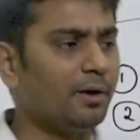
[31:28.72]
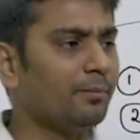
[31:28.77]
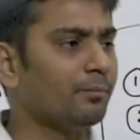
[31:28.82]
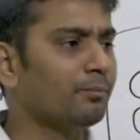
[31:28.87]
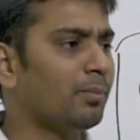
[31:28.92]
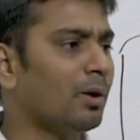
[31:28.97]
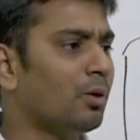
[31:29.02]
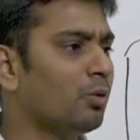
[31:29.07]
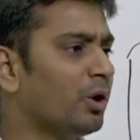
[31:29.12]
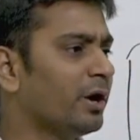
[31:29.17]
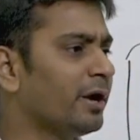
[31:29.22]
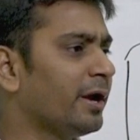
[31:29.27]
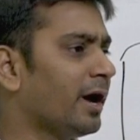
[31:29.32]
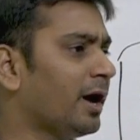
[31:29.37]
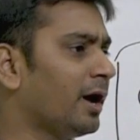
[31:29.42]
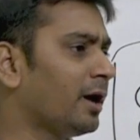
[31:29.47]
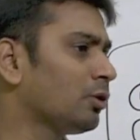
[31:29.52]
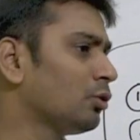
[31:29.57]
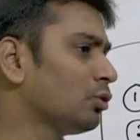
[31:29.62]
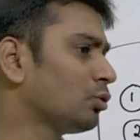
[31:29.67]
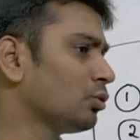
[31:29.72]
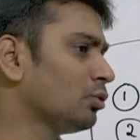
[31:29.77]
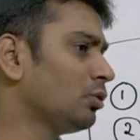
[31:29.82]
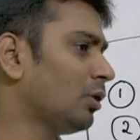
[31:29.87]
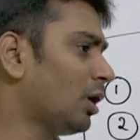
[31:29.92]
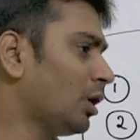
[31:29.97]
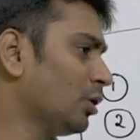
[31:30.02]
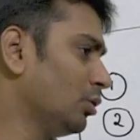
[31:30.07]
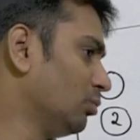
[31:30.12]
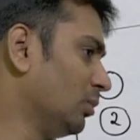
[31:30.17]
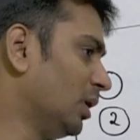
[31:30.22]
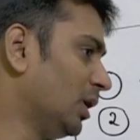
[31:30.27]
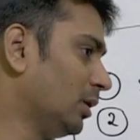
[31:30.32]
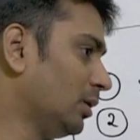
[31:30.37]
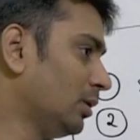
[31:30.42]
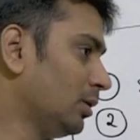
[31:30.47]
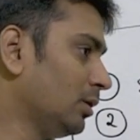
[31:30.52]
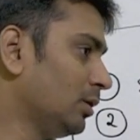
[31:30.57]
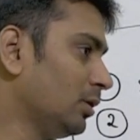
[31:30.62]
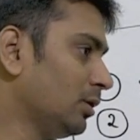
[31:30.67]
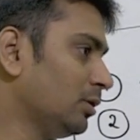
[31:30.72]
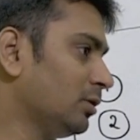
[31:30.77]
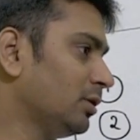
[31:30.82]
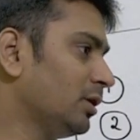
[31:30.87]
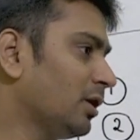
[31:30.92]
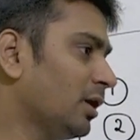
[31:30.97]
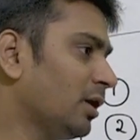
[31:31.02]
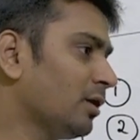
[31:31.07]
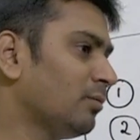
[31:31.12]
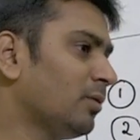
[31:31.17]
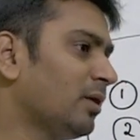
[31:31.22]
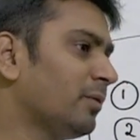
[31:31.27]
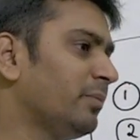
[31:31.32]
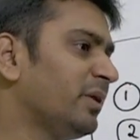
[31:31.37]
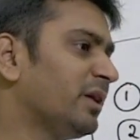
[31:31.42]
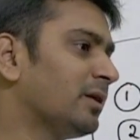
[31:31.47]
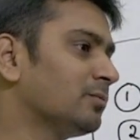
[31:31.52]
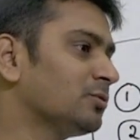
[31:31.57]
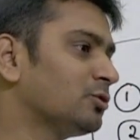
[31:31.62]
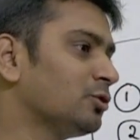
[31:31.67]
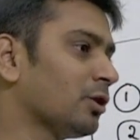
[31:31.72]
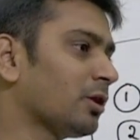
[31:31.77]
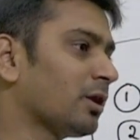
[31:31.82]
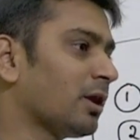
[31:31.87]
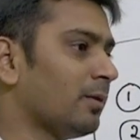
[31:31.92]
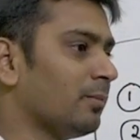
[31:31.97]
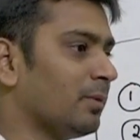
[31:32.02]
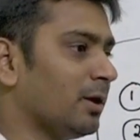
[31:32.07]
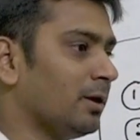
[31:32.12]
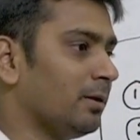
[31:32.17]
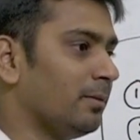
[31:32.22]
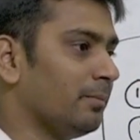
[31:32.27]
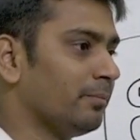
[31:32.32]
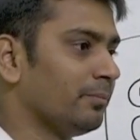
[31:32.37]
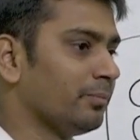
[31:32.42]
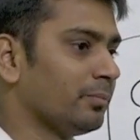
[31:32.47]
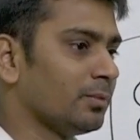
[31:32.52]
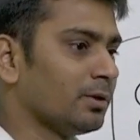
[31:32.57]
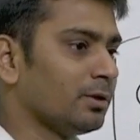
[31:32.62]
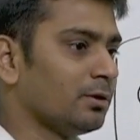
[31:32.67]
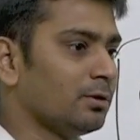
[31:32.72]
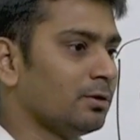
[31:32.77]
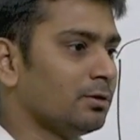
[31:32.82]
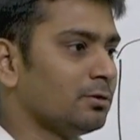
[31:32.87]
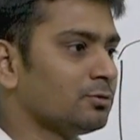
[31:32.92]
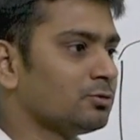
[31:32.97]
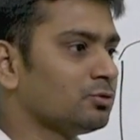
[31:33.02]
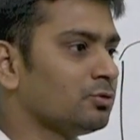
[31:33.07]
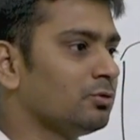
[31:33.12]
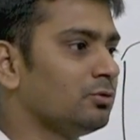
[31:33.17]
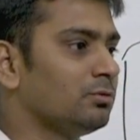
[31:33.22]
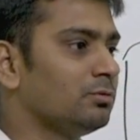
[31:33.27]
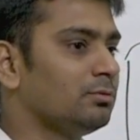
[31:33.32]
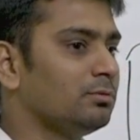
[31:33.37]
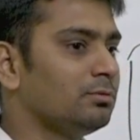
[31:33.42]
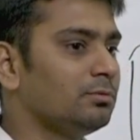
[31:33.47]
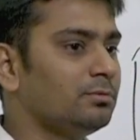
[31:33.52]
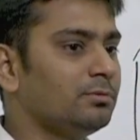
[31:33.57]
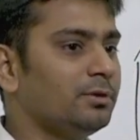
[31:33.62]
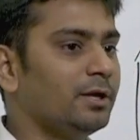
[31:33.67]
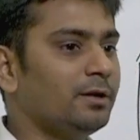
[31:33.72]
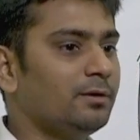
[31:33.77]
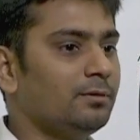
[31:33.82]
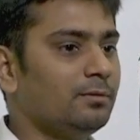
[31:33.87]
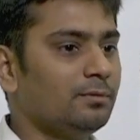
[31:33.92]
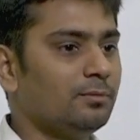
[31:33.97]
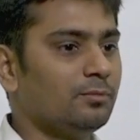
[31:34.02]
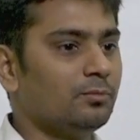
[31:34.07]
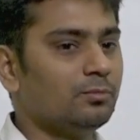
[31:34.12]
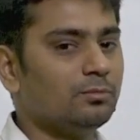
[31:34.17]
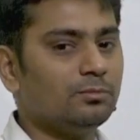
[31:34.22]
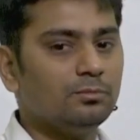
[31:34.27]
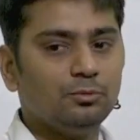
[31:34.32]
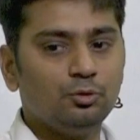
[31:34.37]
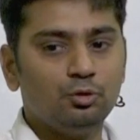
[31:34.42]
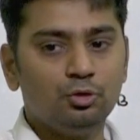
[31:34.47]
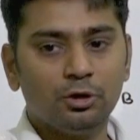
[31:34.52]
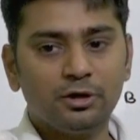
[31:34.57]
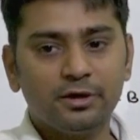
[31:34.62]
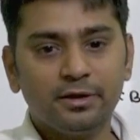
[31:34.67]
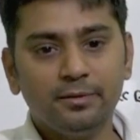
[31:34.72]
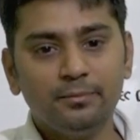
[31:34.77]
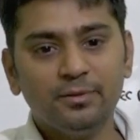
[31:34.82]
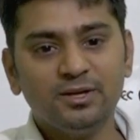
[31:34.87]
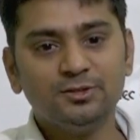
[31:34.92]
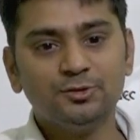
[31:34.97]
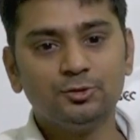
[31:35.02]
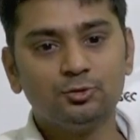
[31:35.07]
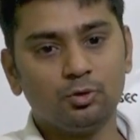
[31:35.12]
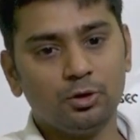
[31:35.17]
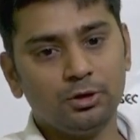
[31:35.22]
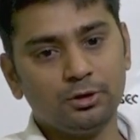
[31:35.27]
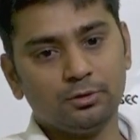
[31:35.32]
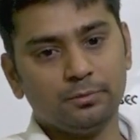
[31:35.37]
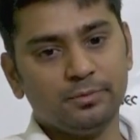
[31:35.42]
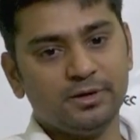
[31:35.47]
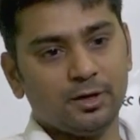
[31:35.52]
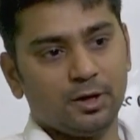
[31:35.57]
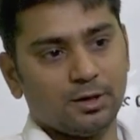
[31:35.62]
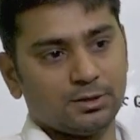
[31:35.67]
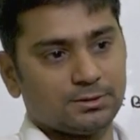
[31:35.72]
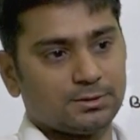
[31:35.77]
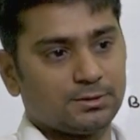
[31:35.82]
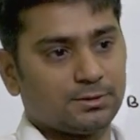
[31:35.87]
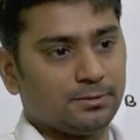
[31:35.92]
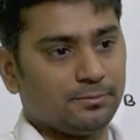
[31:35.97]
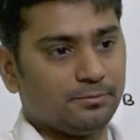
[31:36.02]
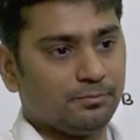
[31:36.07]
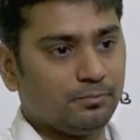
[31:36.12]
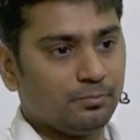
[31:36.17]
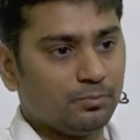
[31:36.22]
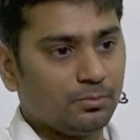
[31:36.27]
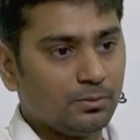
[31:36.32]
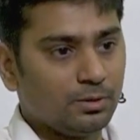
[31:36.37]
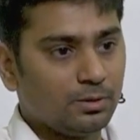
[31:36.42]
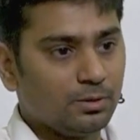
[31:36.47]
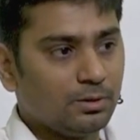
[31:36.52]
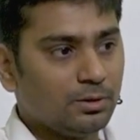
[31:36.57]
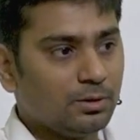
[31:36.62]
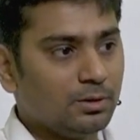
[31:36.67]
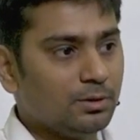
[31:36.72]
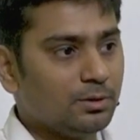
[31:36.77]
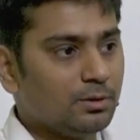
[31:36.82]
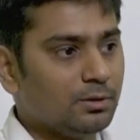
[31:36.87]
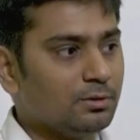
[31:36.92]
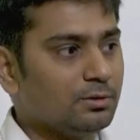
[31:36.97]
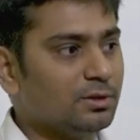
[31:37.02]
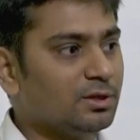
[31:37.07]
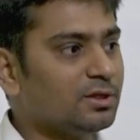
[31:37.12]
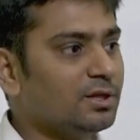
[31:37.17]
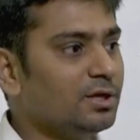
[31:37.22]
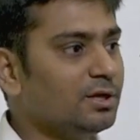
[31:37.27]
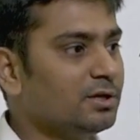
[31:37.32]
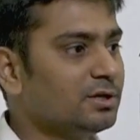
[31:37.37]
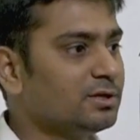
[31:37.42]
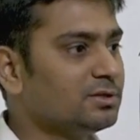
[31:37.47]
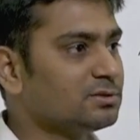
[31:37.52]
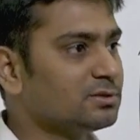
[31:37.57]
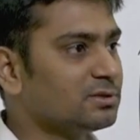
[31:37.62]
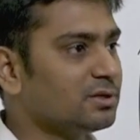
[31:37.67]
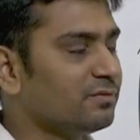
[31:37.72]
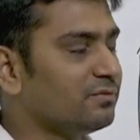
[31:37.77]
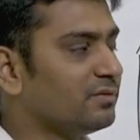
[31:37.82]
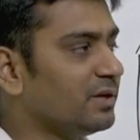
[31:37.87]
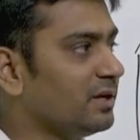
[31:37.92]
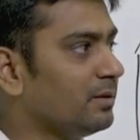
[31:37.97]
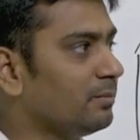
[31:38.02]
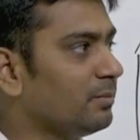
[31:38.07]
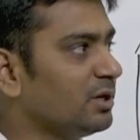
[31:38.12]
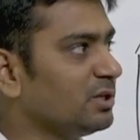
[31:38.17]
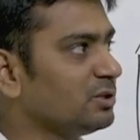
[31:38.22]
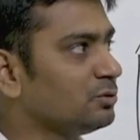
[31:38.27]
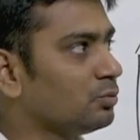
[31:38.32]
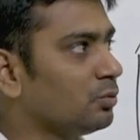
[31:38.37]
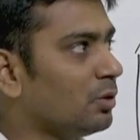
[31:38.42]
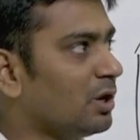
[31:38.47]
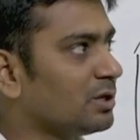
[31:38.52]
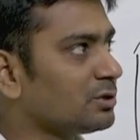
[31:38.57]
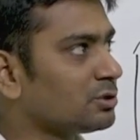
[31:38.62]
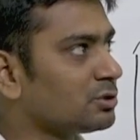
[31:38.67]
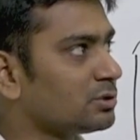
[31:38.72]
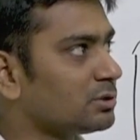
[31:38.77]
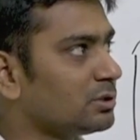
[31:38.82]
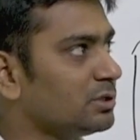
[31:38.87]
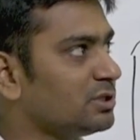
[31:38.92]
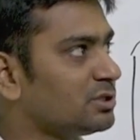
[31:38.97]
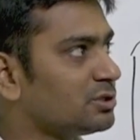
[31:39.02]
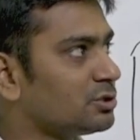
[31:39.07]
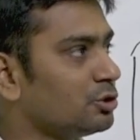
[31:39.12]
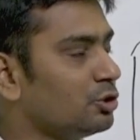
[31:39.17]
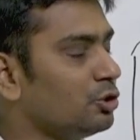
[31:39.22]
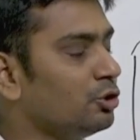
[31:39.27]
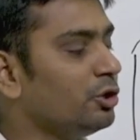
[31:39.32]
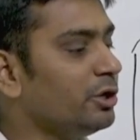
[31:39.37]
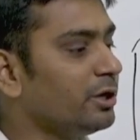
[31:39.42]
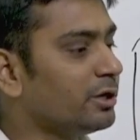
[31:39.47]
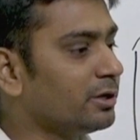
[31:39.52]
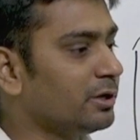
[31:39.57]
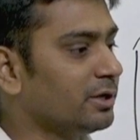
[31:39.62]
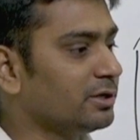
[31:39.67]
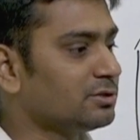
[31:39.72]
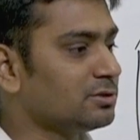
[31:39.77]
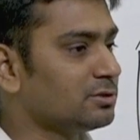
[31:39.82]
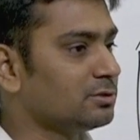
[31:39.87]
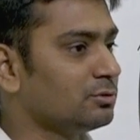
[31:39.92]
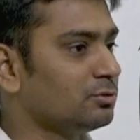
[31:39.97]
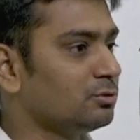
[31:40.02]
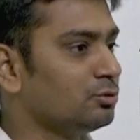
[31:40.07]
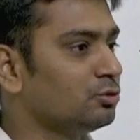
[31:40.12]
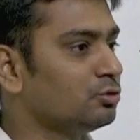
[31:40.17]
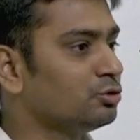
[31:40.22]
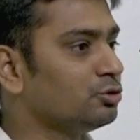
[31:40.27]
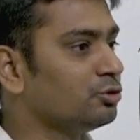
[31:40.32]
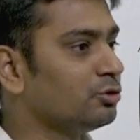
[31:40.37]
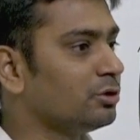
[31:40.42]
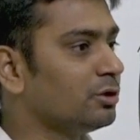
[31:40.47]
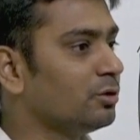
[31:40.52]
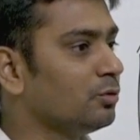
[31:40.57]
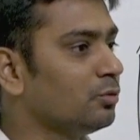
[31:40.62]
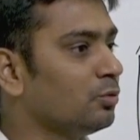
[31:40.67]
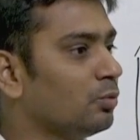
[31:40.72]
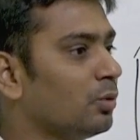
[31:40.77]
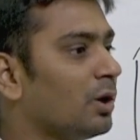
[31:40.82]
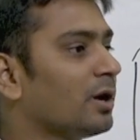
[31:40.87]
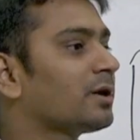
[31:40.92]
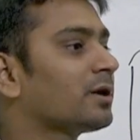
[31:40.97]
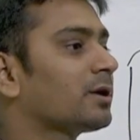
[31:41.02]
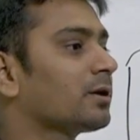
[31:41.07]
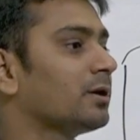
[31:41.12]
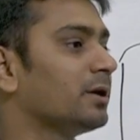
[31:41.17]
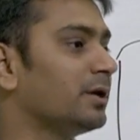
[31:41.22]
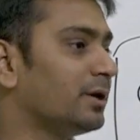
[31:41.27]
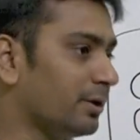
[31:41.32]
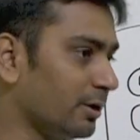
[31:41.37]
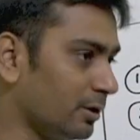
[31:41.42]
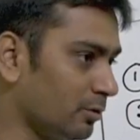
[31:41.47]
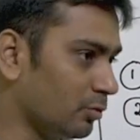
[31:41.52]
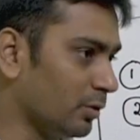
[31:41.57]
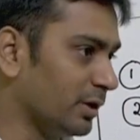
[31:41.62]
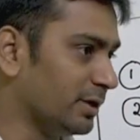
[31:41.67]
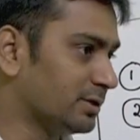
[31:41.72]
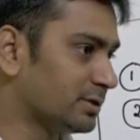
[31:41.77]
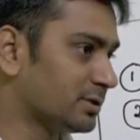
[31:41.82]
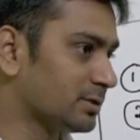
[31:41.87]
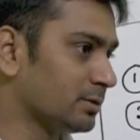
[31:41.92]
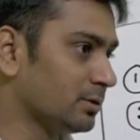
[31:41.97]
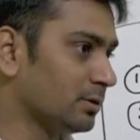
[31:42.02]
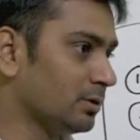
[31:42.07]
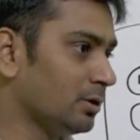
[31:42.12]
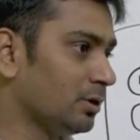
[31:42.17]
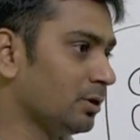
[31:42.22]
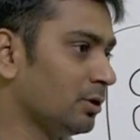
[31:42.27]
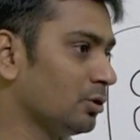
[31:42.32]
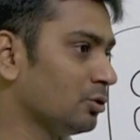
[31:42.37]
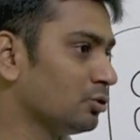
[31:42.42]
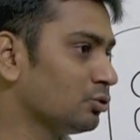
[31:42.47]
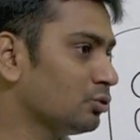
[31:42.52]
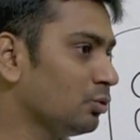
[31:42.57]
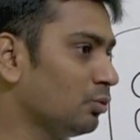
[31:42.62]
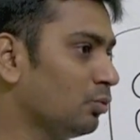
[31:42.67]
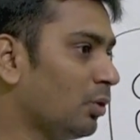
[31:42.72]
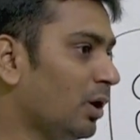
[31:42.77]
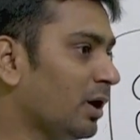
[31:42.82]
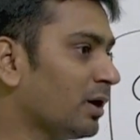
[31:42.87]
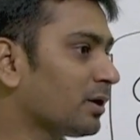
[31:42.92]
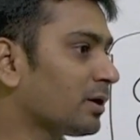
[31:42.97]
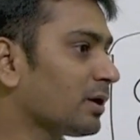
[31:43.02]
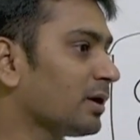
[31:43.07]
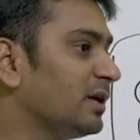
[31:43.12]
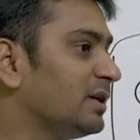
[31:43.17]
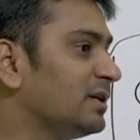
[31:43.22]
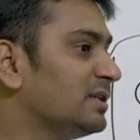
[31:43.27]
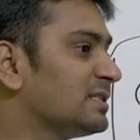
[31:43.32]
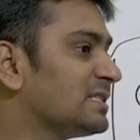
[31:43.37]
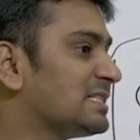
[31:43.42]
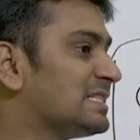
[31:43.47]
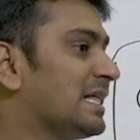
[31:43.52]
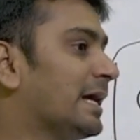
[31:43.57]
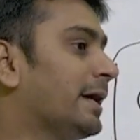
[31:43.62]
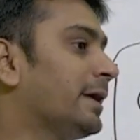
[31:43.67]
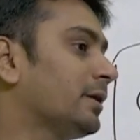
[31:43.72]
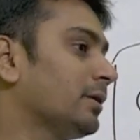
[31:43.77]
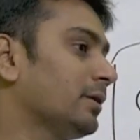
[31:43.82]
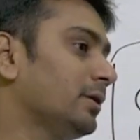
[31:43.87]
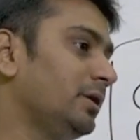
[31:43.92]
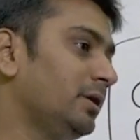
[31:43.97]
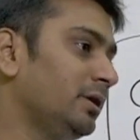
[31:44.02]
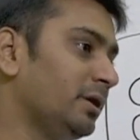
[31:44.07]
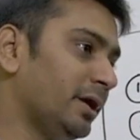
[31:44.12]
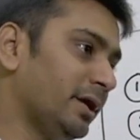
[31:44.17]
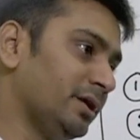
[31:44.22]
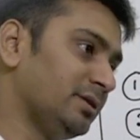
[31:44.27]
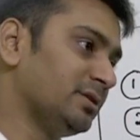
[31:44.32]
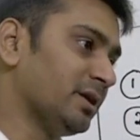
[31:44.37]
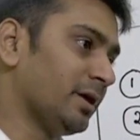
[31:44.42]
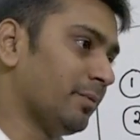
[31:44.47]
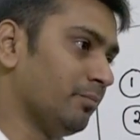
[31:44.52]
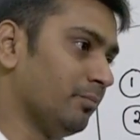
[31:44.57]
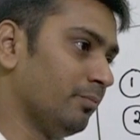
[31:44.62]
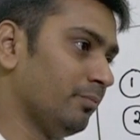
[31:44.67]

bow and arrow to Hanuma, then Hanuma becomes your Rama. So then your image is going to be lost. The thing is, if the image wants its uniqueness, you should give what it requires. So what is that in exam?